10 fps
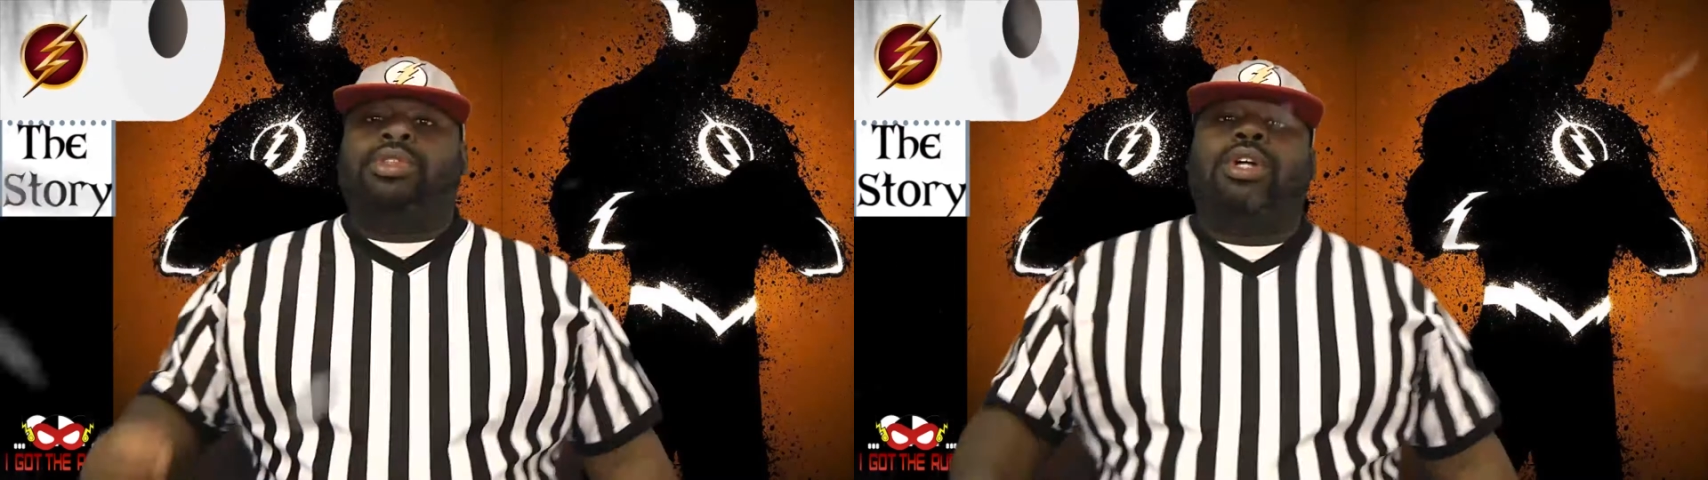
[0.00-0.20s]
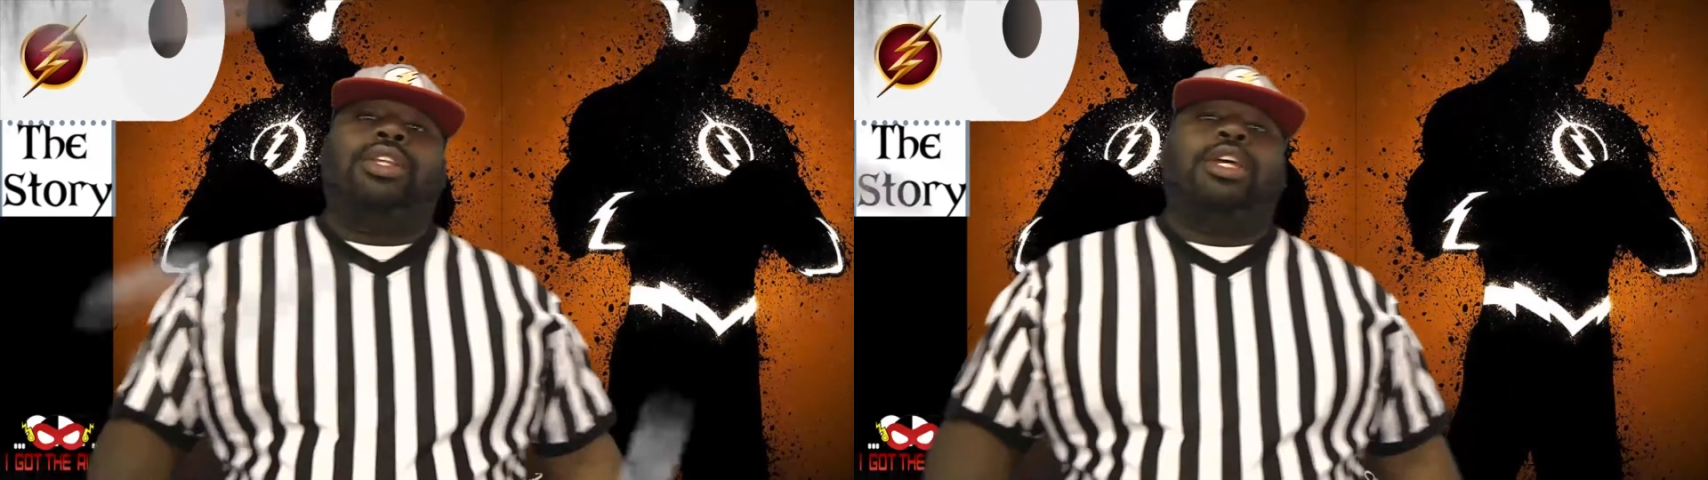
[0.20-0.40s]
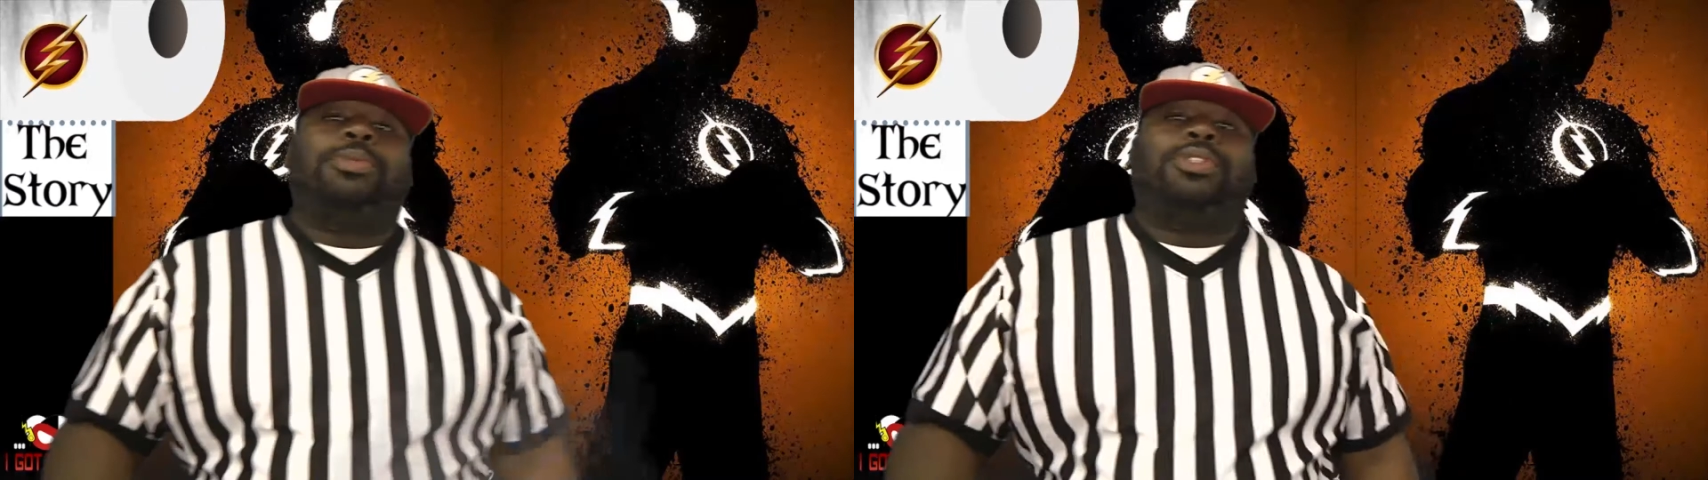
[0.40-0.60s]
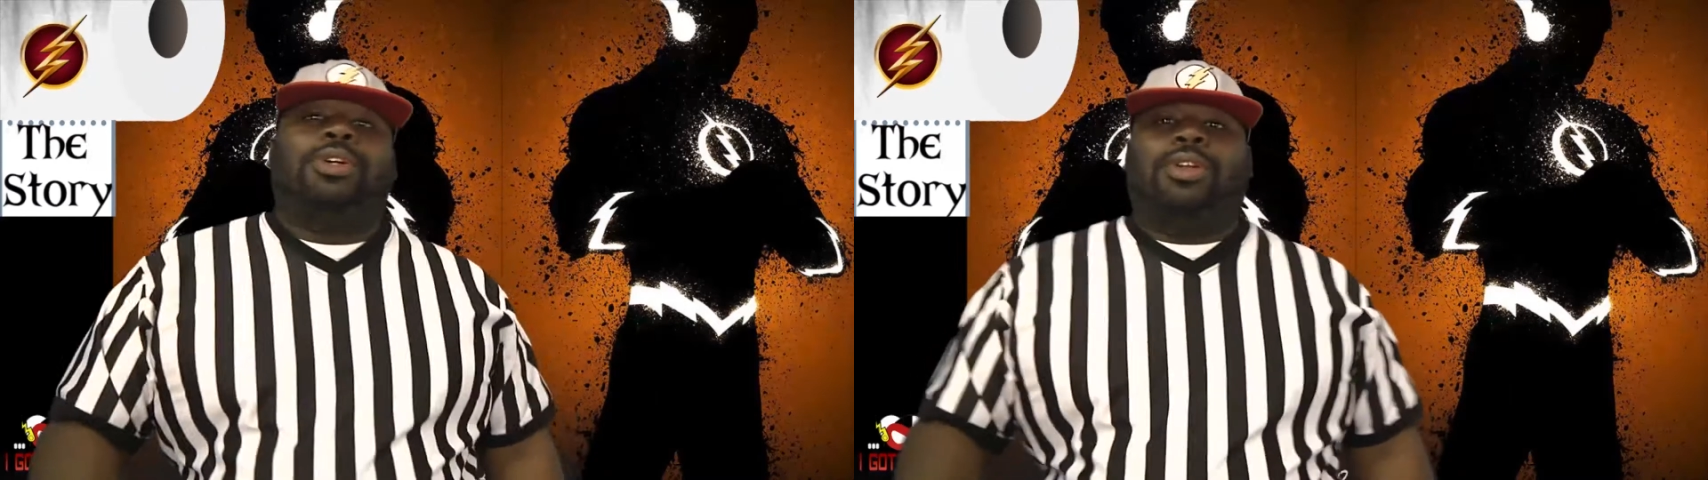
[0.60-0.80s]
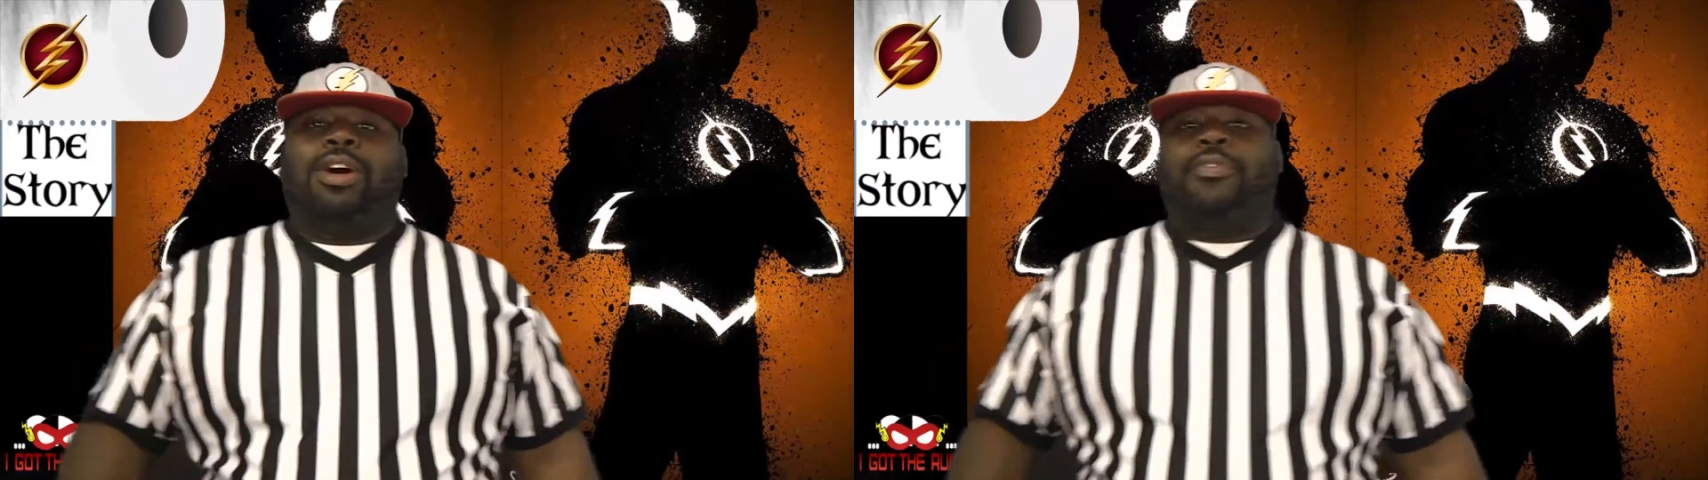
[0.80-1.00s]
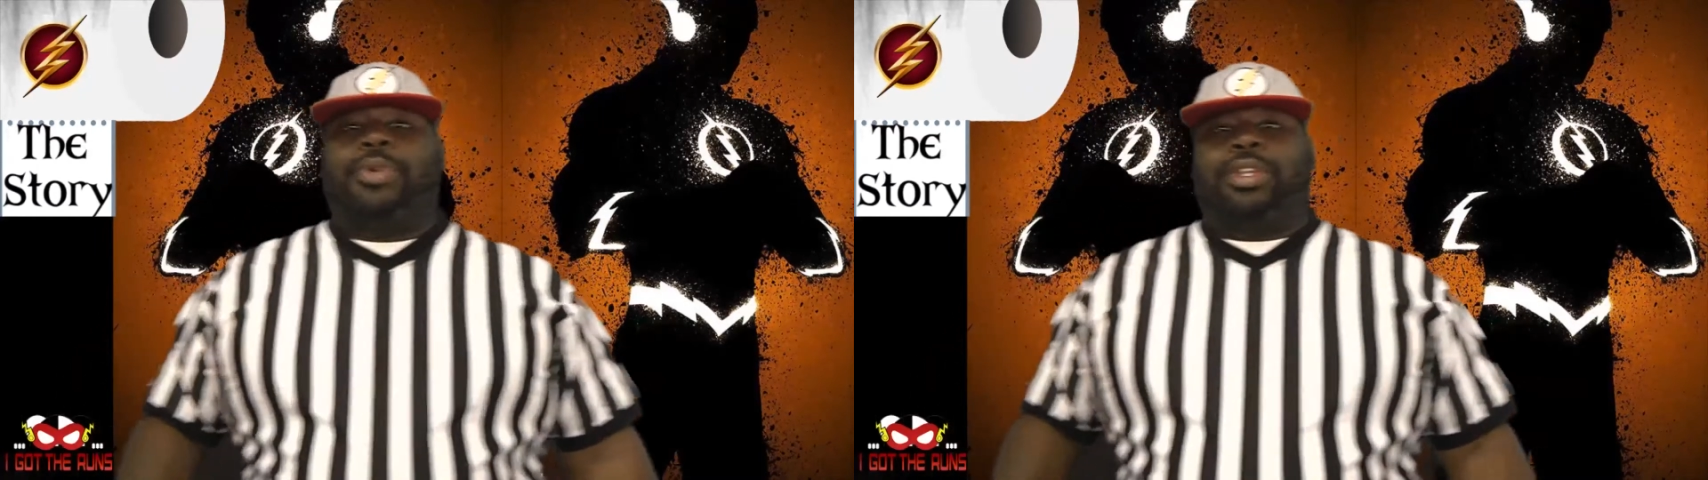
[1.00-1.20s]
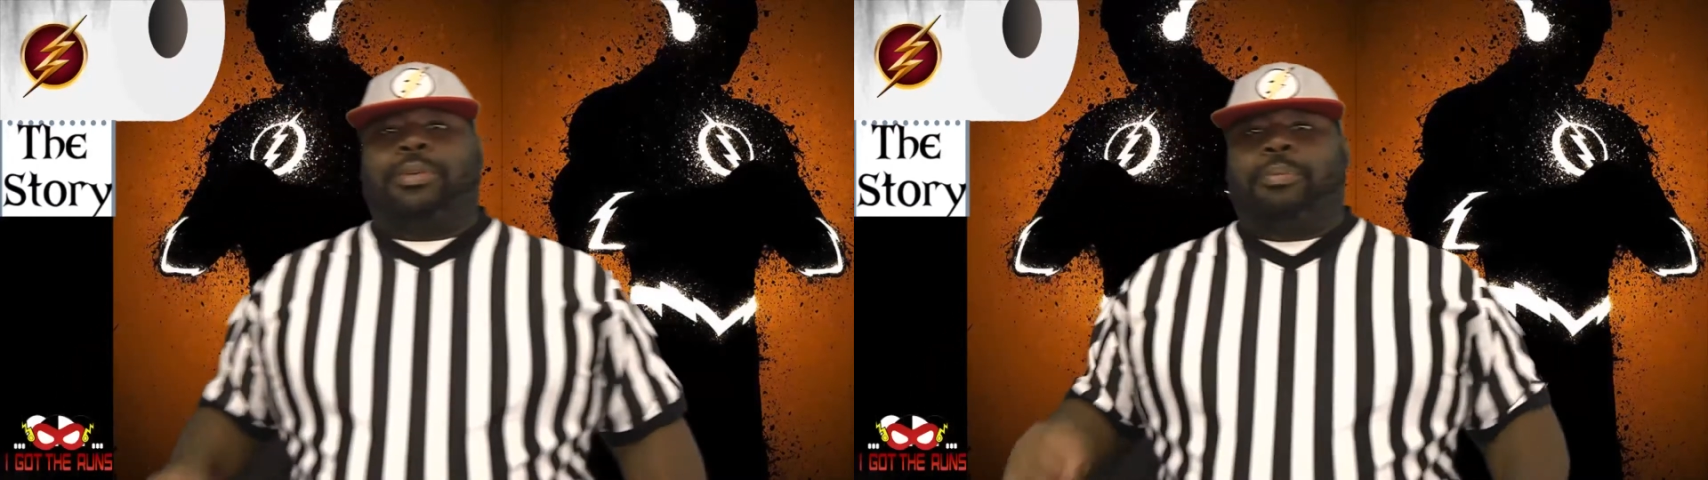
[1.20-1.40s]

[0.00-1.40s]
started the episode off with the